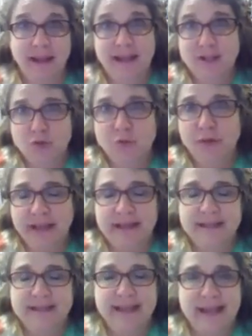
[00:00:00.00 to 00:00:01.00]
it's really a
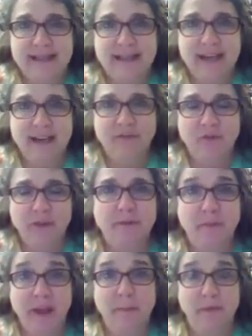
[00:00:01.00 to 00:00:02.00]
necessity for them
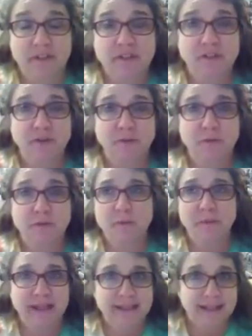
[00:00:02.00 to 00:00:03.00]
to be able to
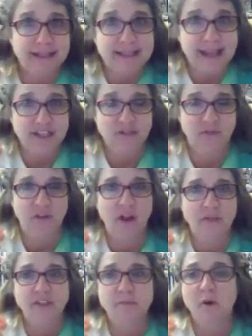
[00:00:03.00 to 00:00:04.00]
be successful
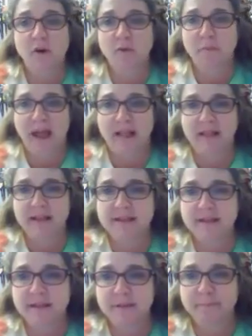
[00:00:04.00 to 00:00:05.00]
on the Smarter
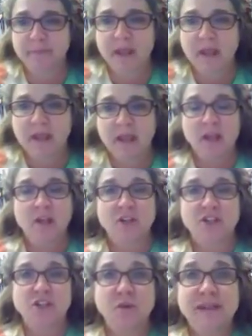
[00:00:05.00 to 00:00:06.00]
Balanced.
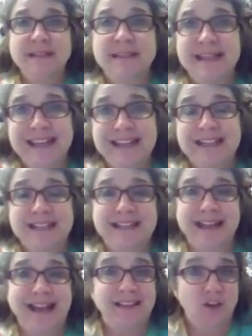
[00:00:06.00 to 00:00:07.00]
Students need to
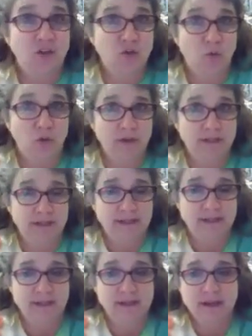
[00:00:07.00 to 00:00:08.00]
cite their
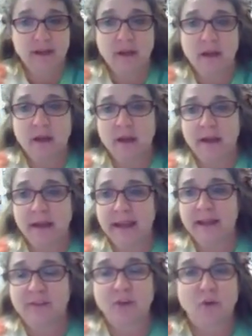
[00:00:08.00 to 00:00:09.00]
sources.
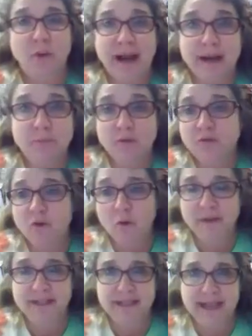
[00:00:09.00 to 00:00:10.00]
In the writing
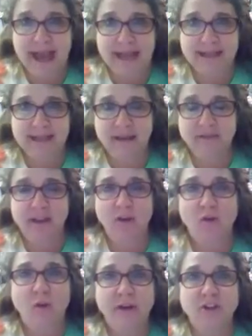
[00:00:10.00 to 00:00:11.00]
performance task, they're
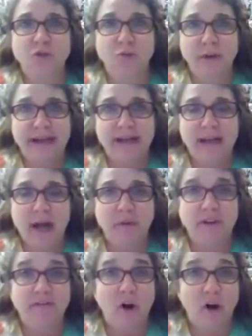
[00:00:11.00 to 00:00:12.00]
going to read a
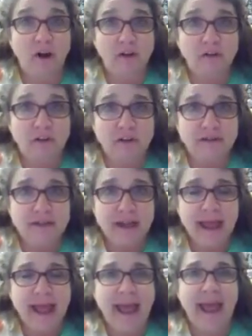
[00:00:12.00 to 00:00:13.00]
couple of articles,
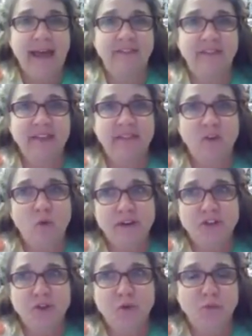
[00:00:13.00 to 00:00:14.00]
and then they're
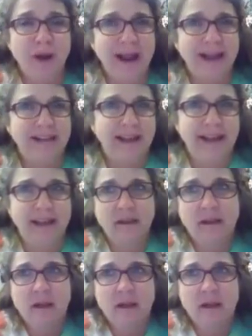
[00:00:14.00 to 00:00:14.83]
going to write like